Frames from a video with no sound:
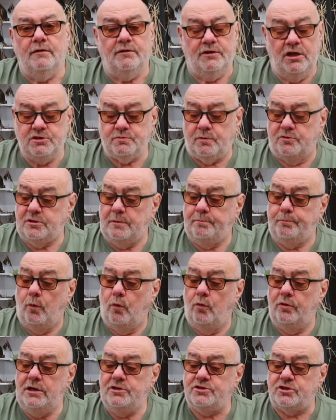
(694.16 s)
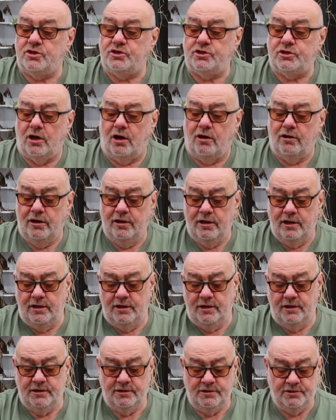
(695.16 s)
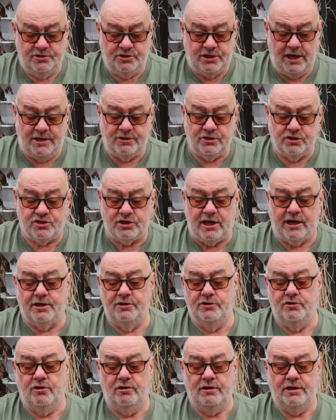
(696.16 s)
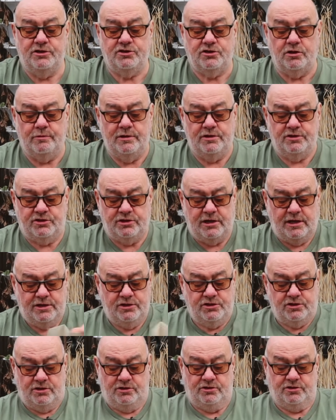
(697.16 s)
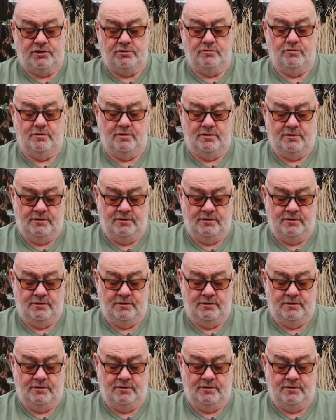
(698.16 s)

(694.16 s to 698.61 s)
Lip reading: these ones I bought, these are Charlotte, 10 second early, so it says. So,